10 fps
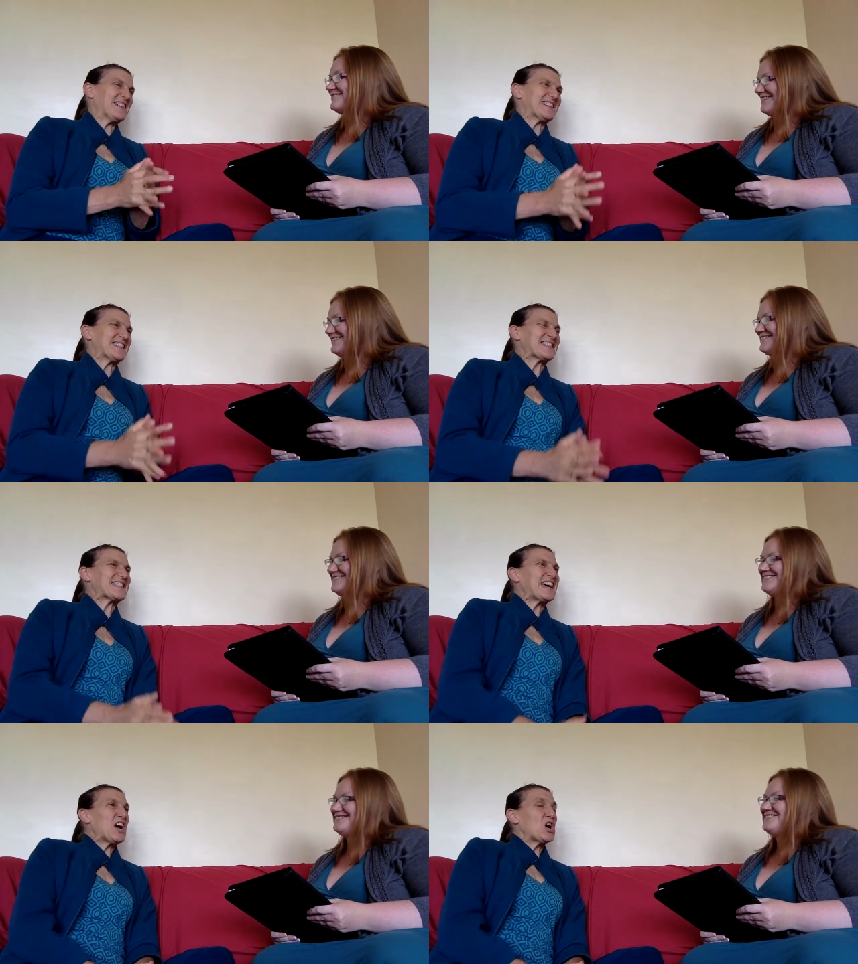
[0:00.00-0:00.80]
Speaker 1: ones.
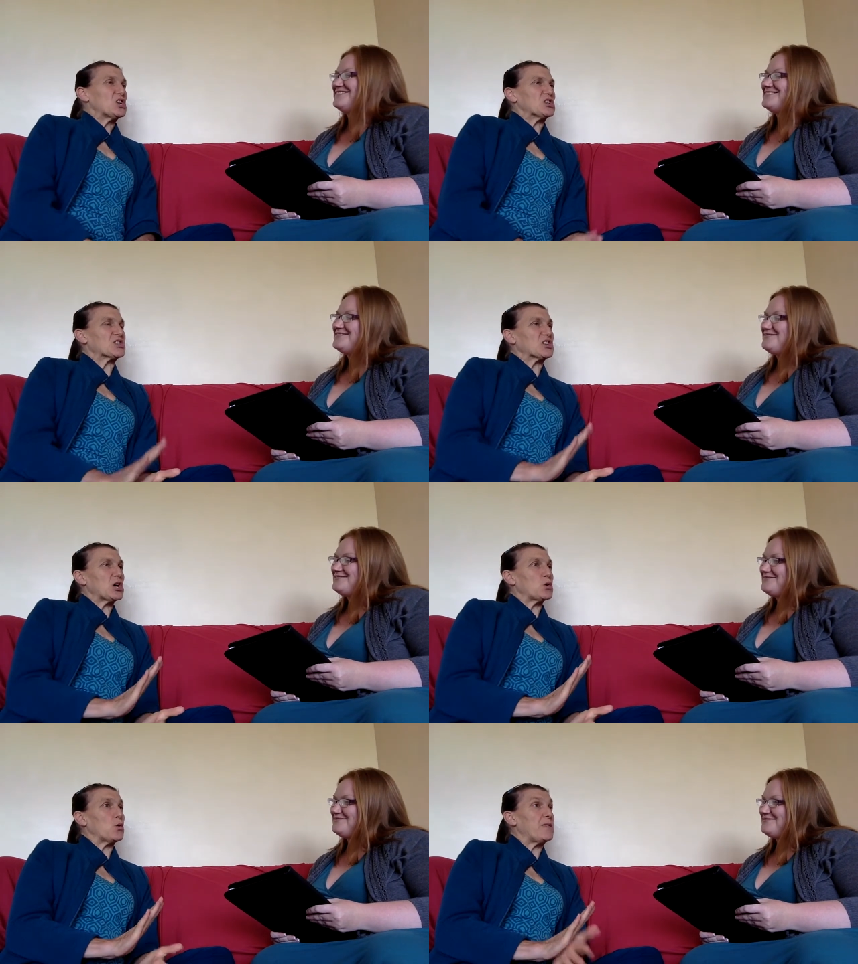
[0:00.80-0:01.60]

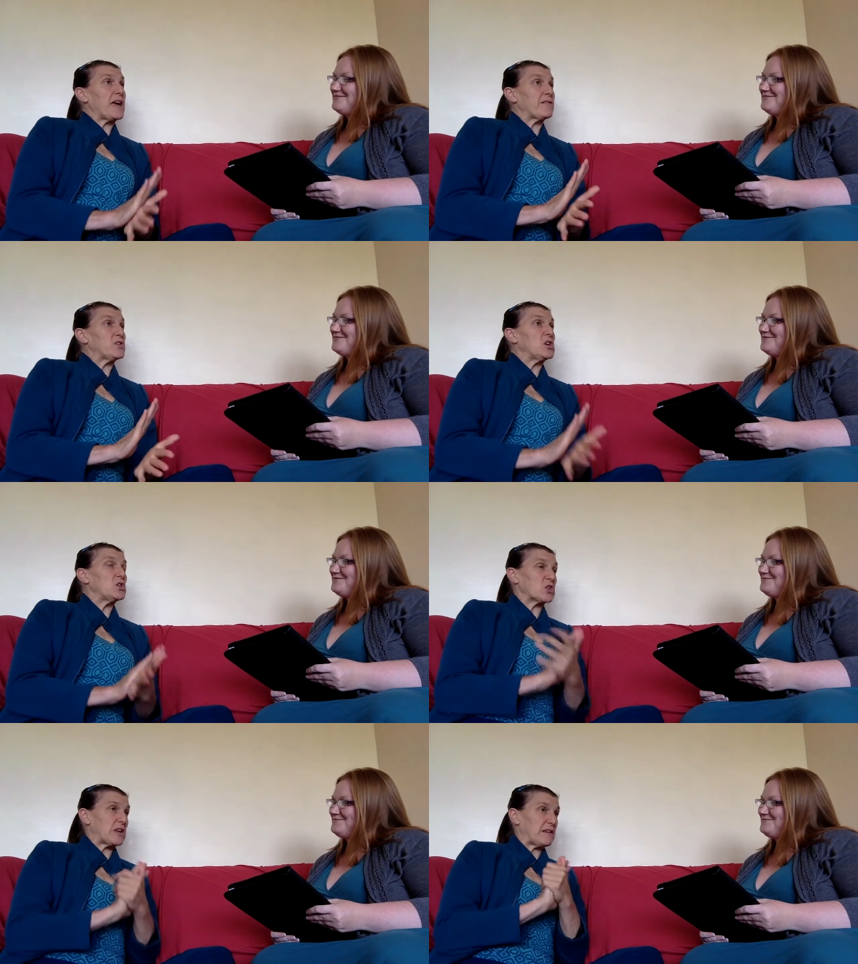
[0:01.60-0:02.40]
So they've
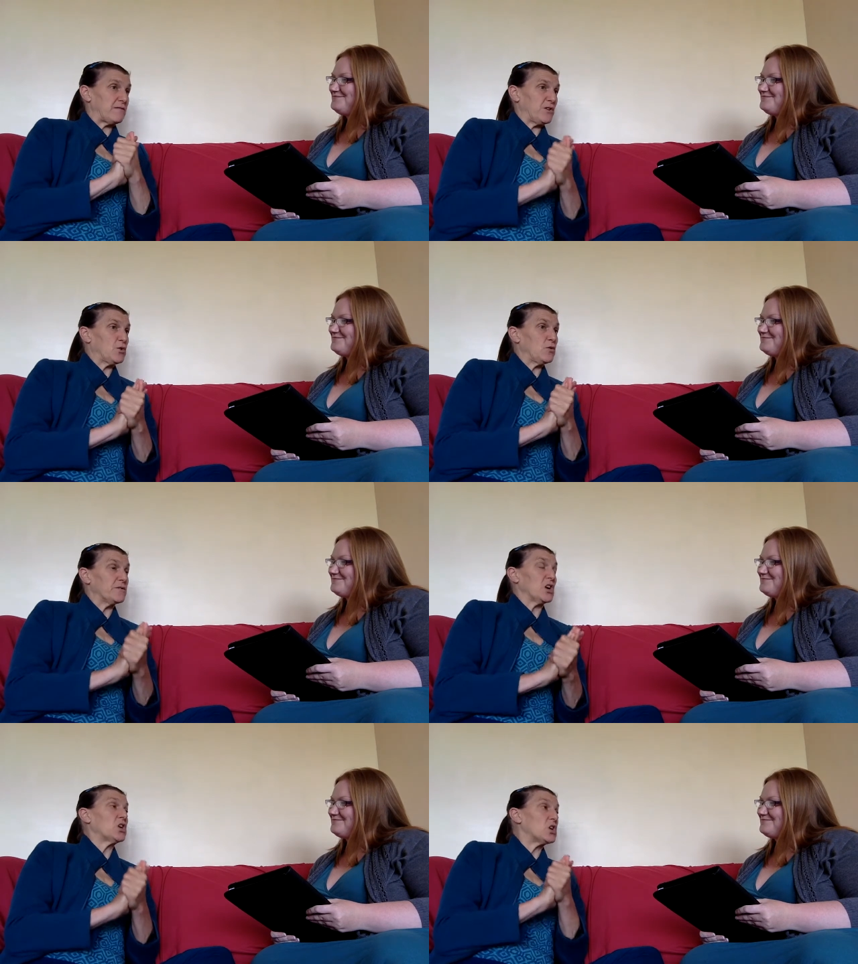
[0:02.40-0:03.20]
usually
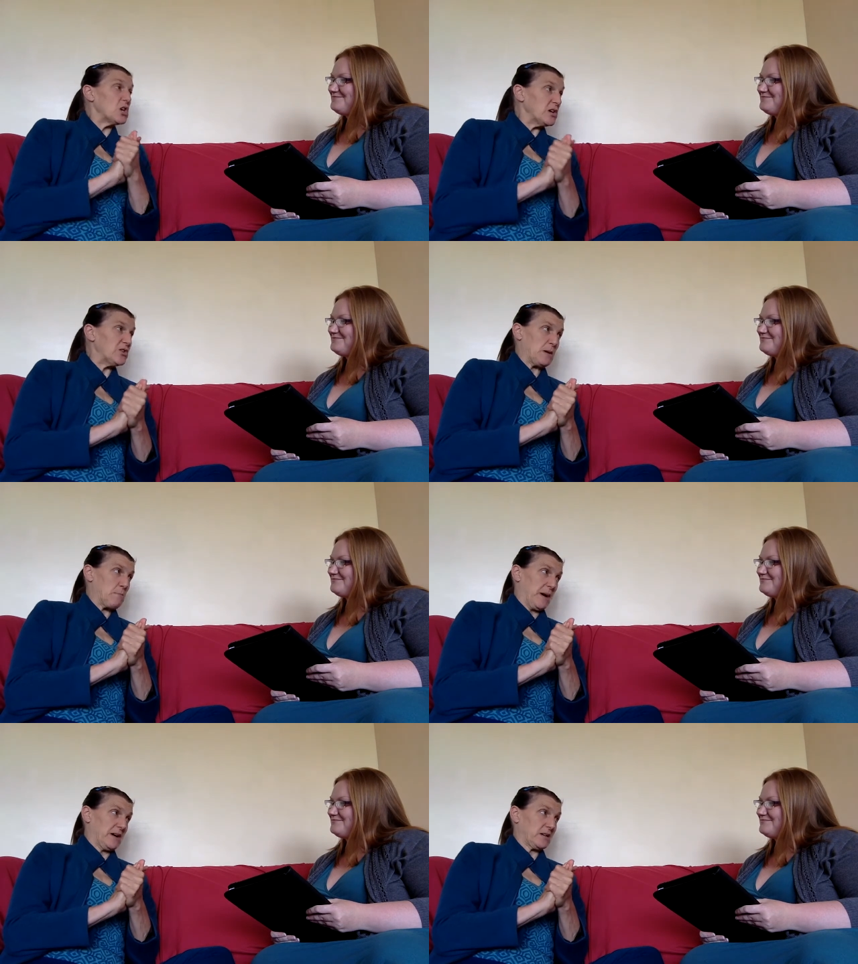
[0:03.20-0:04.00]
involved a huge
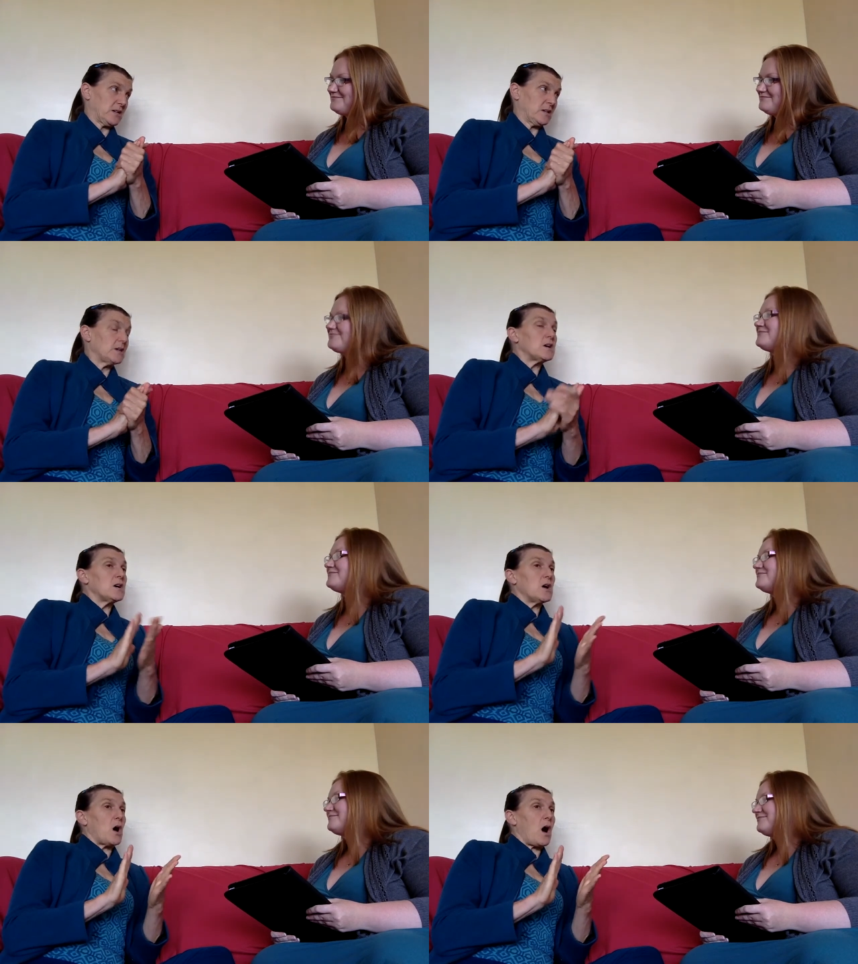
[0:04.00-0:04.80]
impact,
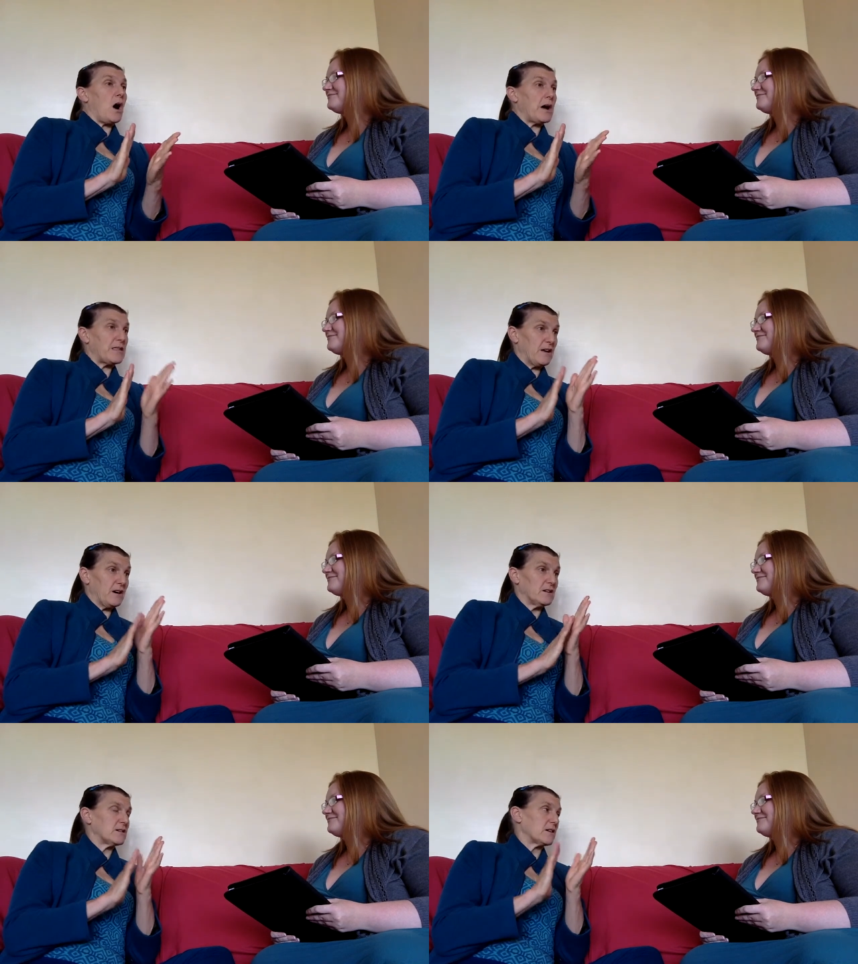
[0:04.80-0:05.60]

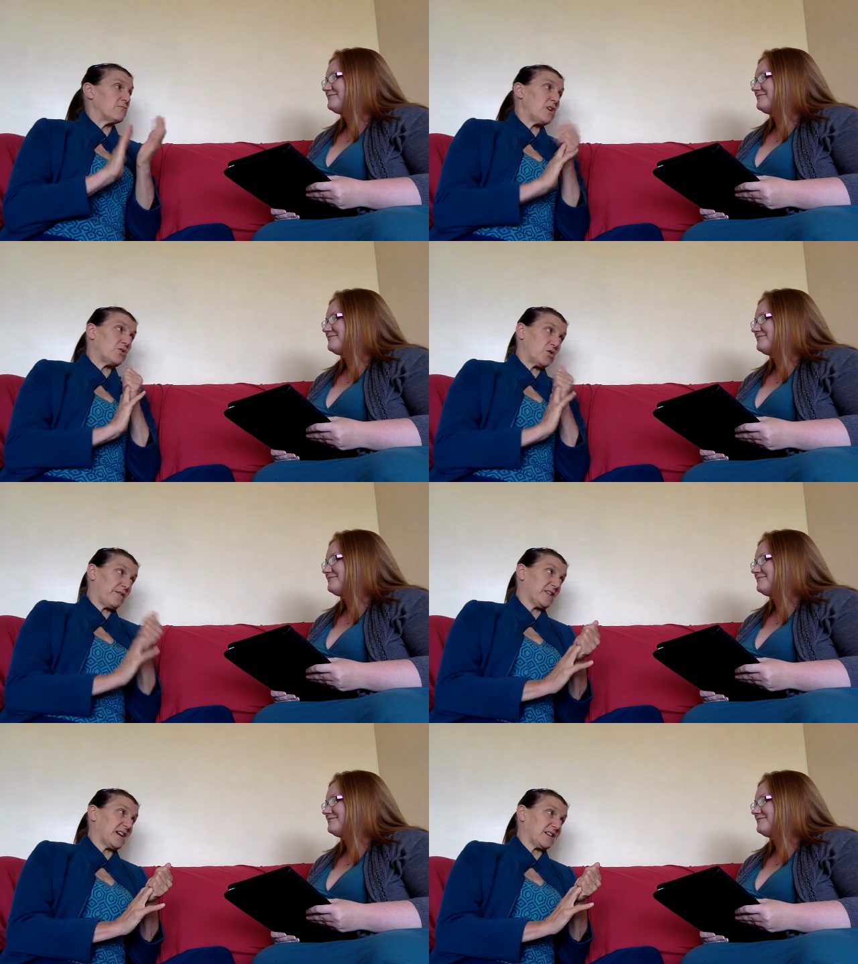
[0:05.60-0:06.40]
either a road
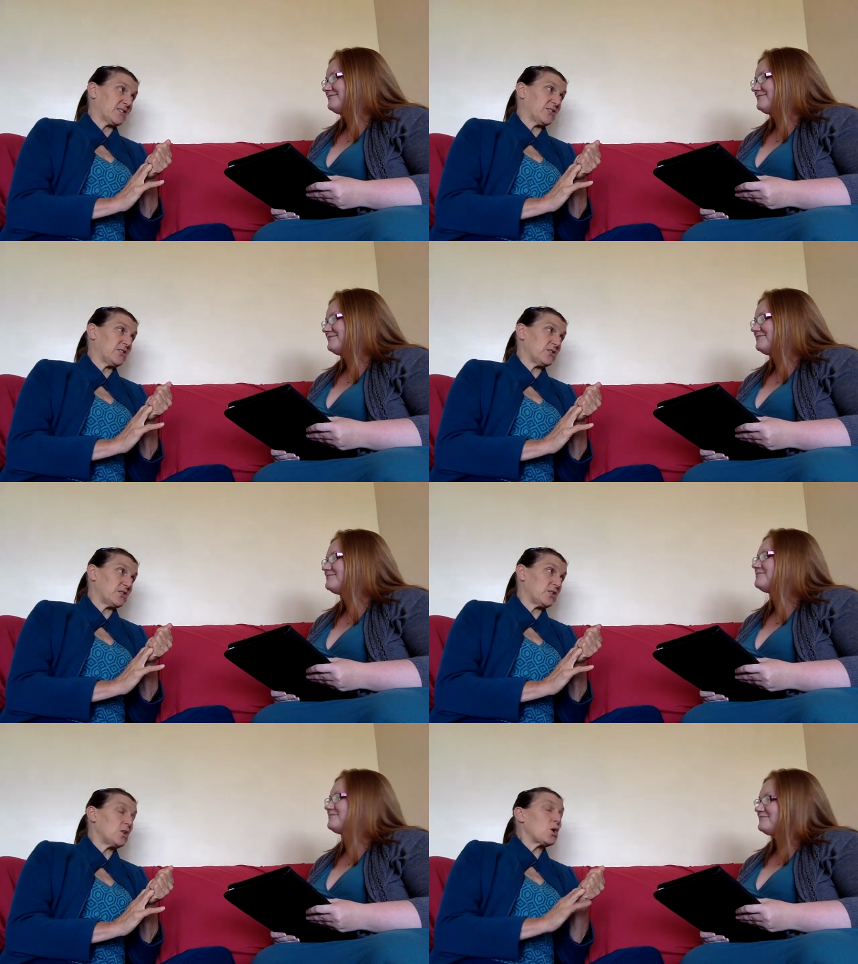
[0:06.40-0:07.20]
traffic
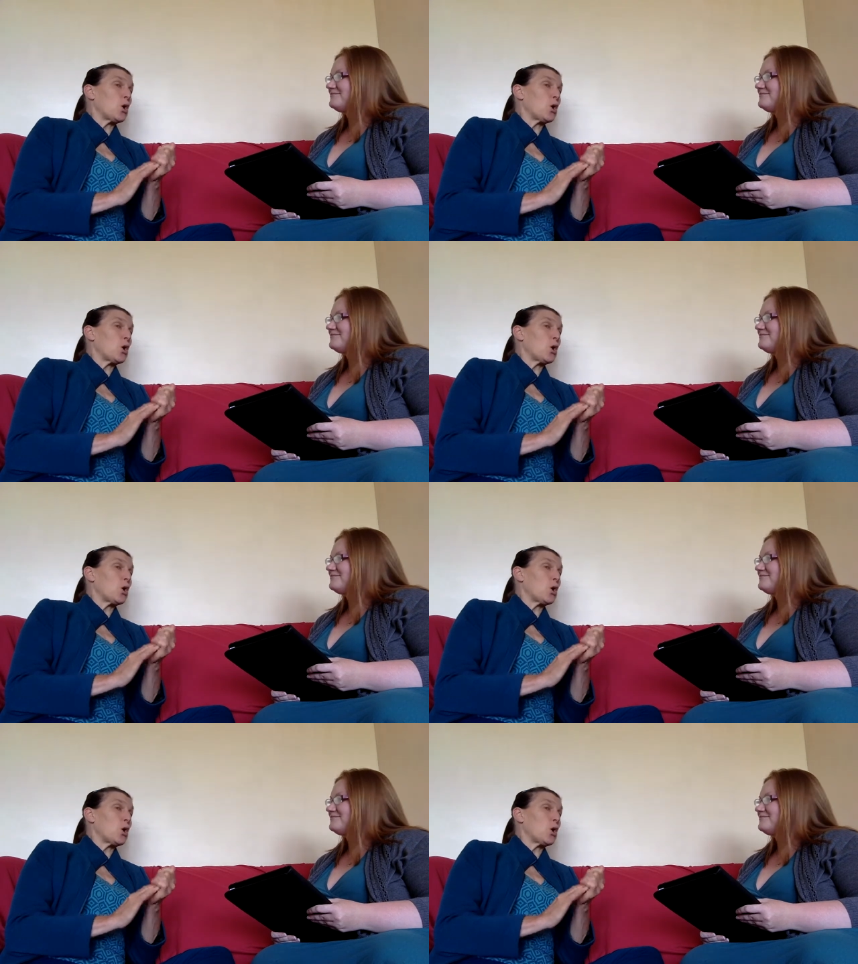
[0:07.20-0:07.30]
accident